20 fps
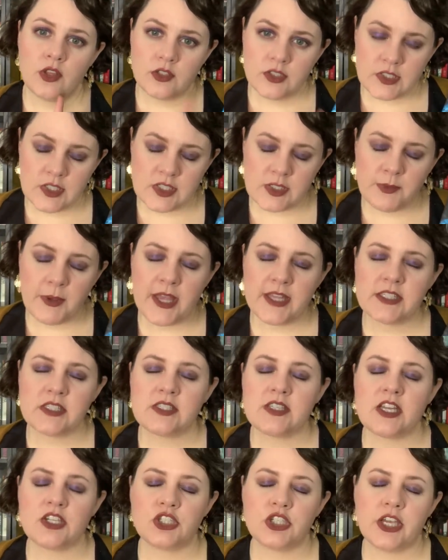
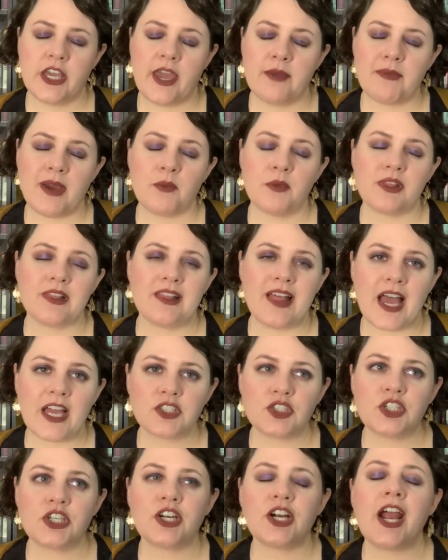suspense that she came out with
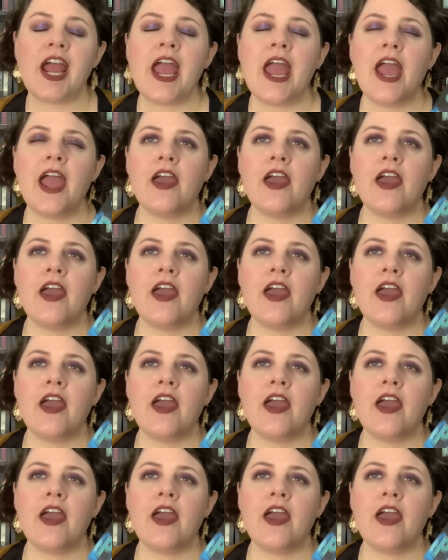last year.